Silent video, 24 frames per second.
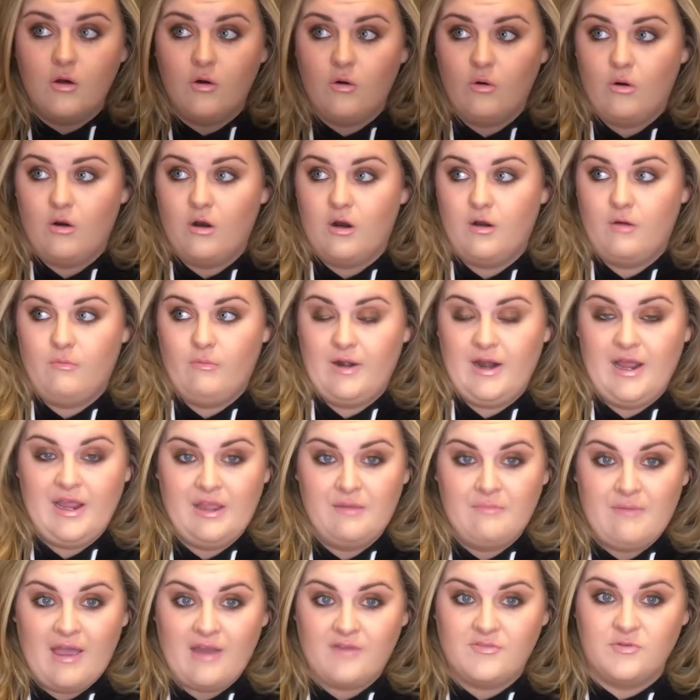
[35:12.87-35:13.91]
or when I
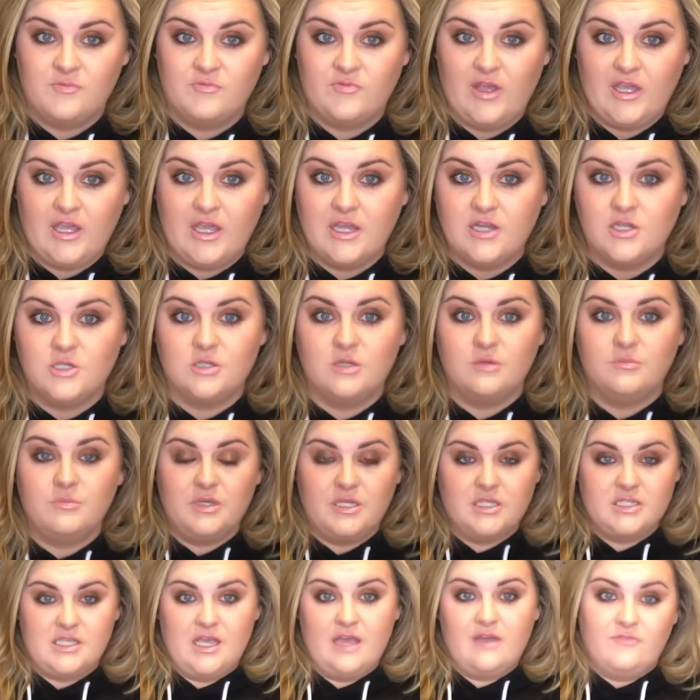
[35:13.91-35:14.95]
get back from vacation,
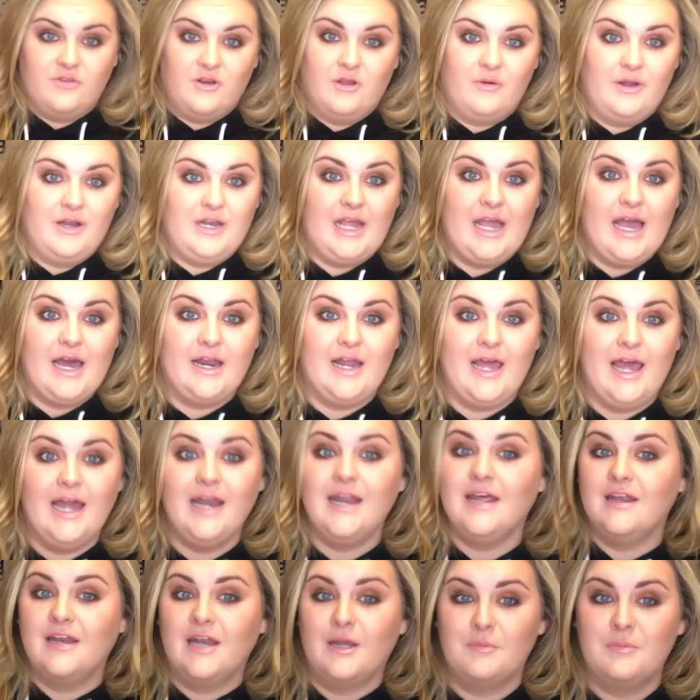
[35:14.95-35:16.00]
because I have no idea how to
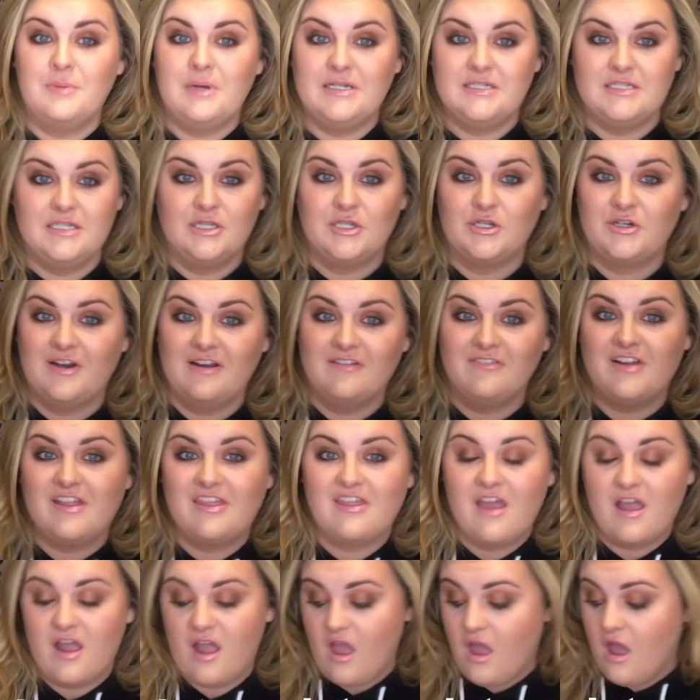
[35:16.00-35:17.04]
edit and I'm about to learn
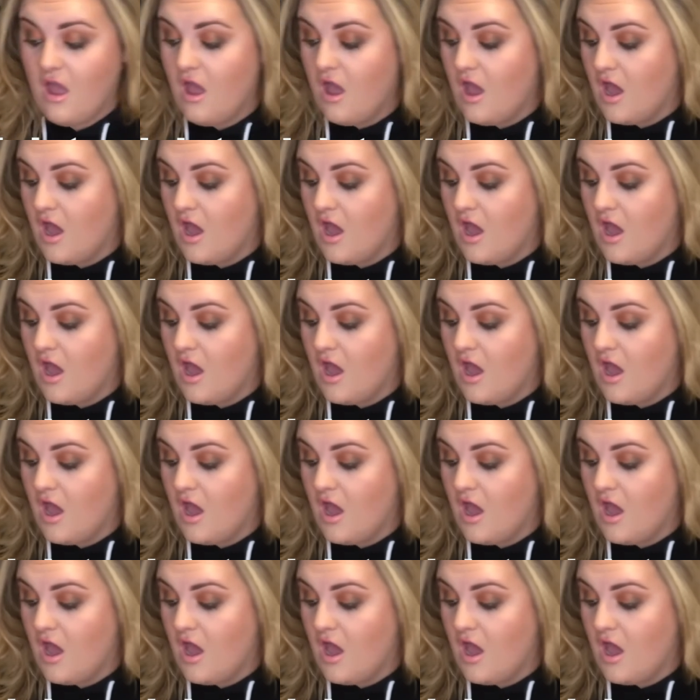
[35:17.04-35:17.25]
everything.